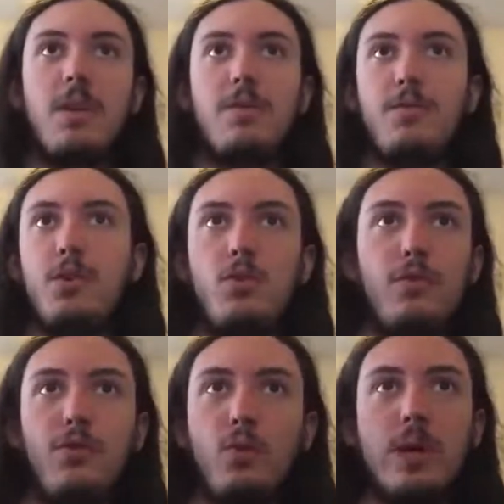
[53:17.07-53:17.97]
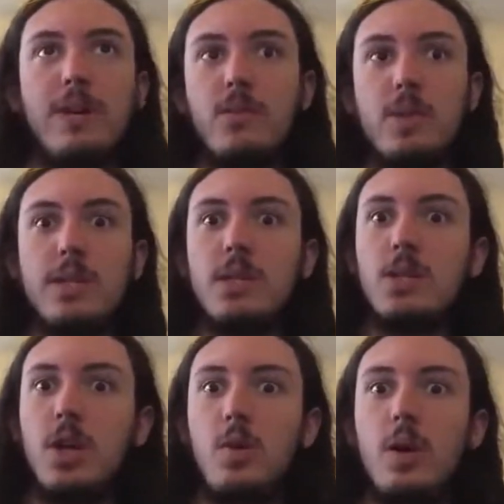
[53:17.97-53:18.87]
if you, for whatever
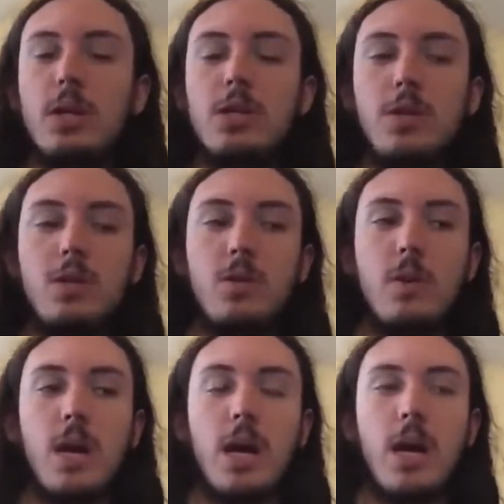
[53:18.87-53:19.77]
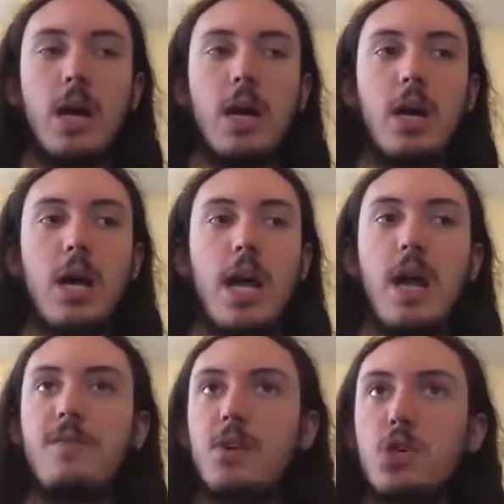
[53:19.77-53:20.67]
reason, don't want to,
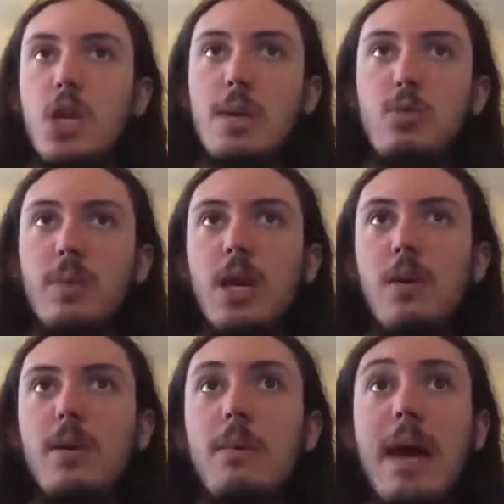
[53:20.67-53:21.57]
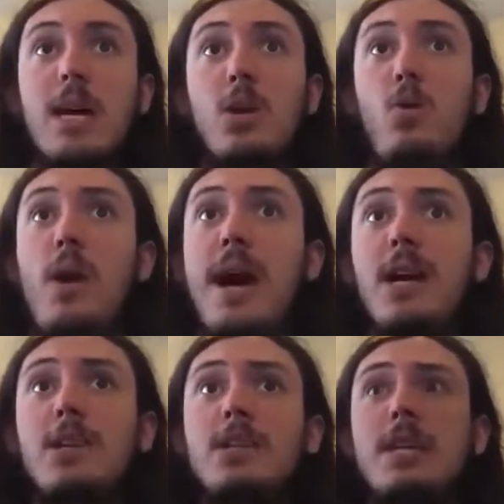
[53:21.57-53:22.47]
Adventure Time will be coming back in a
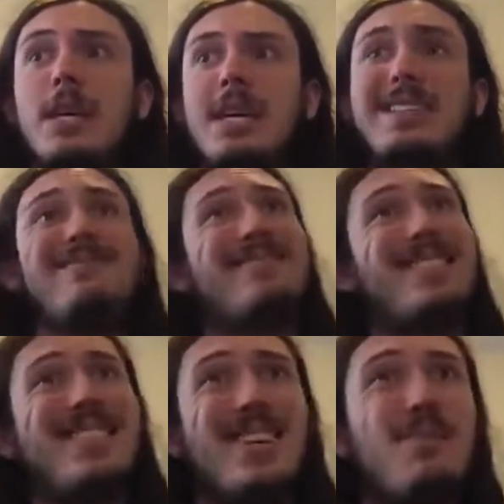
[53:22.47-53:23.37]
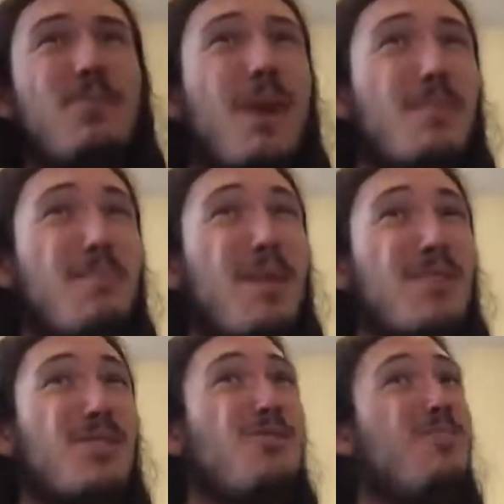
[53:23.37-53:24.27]
while. Still probably
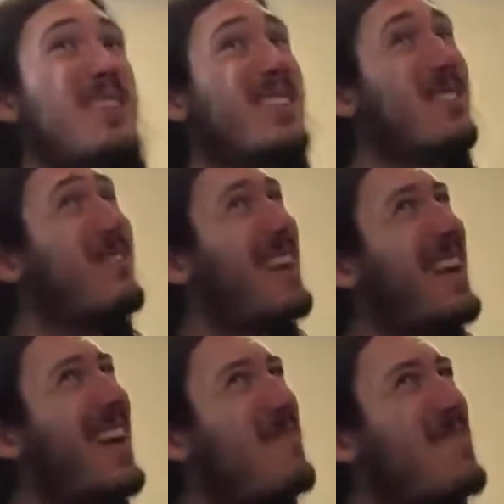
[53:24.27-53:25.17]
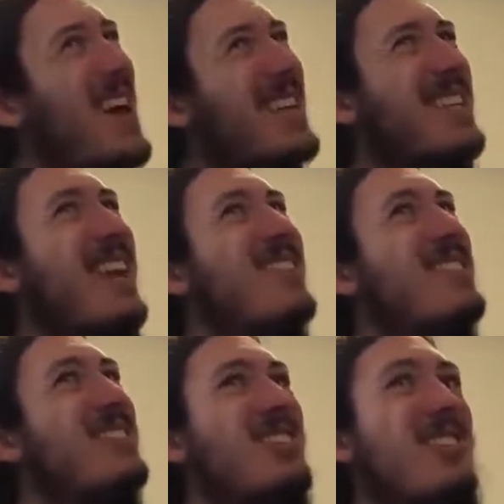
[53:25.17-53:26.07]
about 2 months away. I'm not
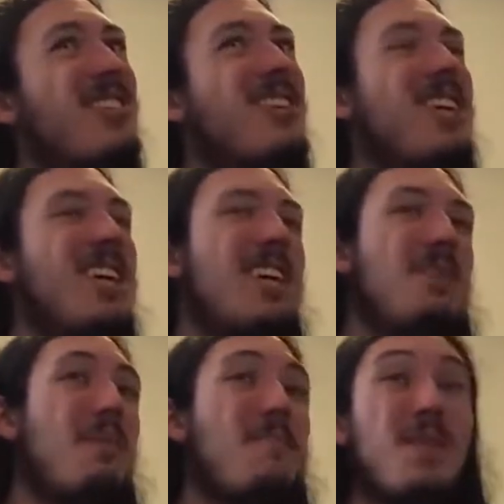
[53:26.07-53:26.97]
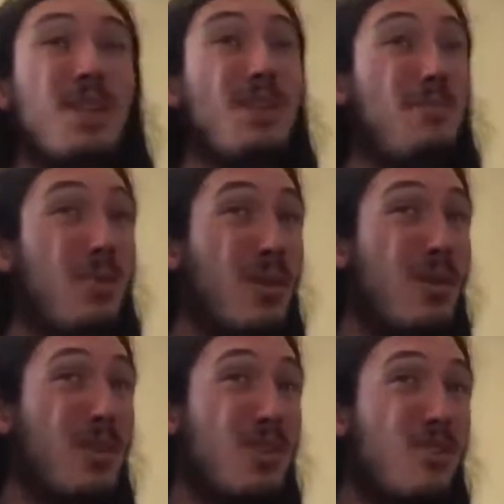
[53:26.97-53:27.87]
entirely sure. It might be a little more
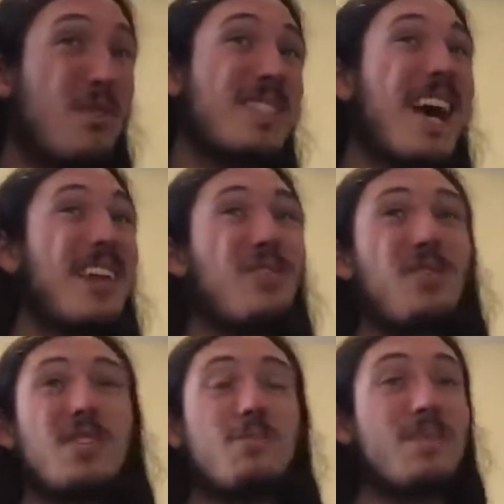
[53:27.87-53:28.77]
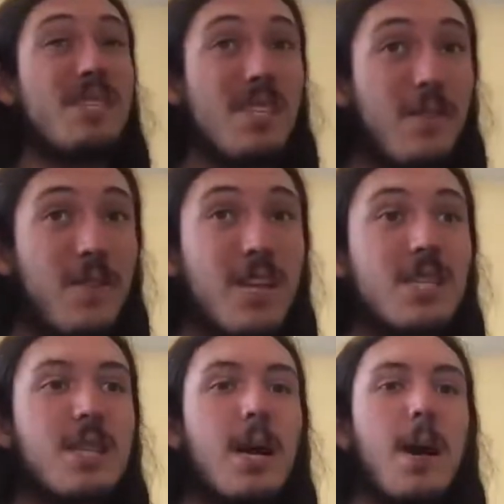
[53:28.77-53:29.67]
than 2 months. I don't know the
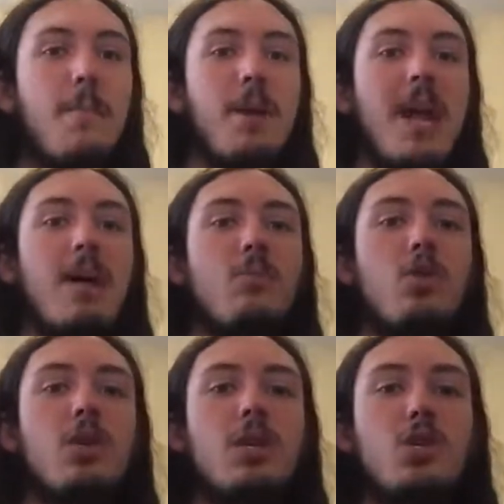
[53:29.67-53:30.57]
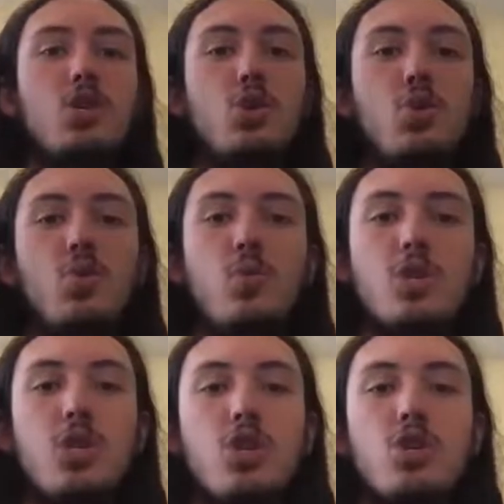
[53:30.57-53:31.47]
specifics, but I am looking to
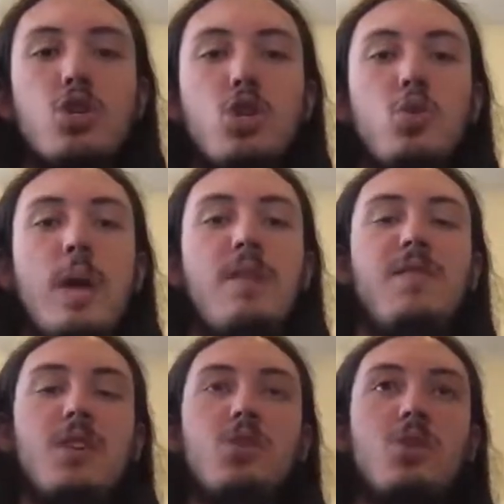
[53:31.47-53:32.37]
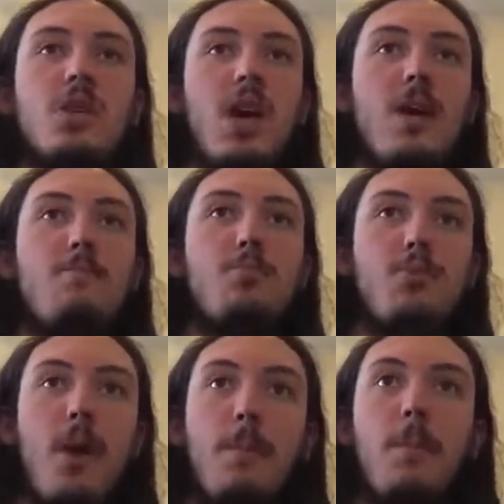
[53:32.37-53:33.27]
return to Adventure Time
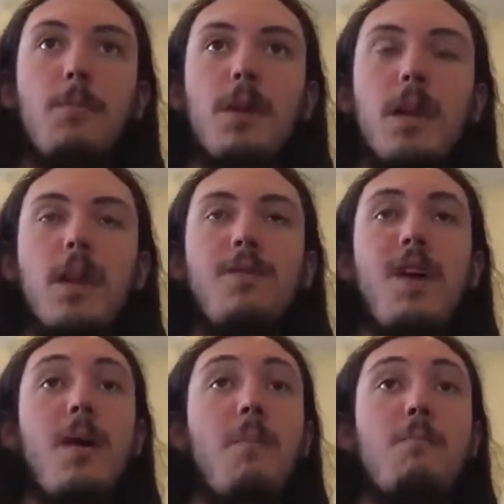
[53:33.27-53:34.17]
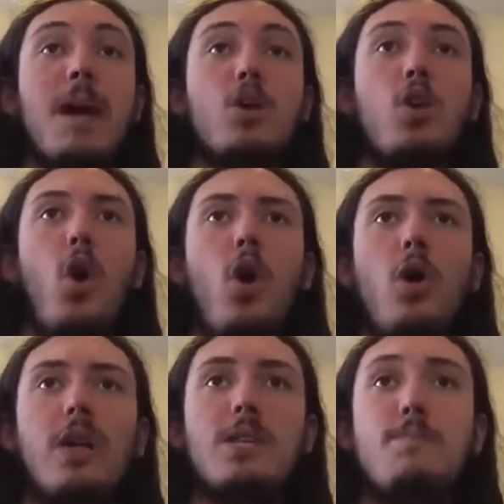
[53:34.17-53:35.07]
probably my
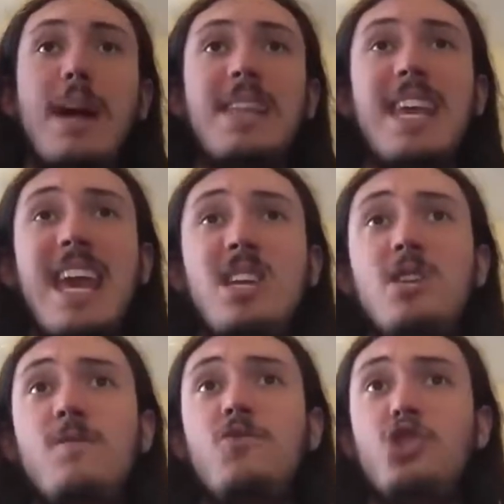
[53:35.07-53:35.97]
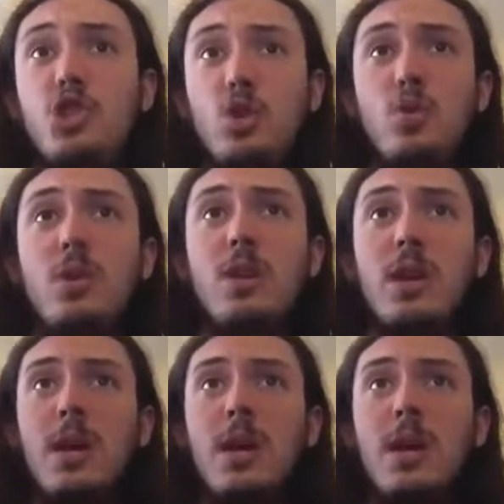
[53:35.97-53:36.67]
goal is by the end of June,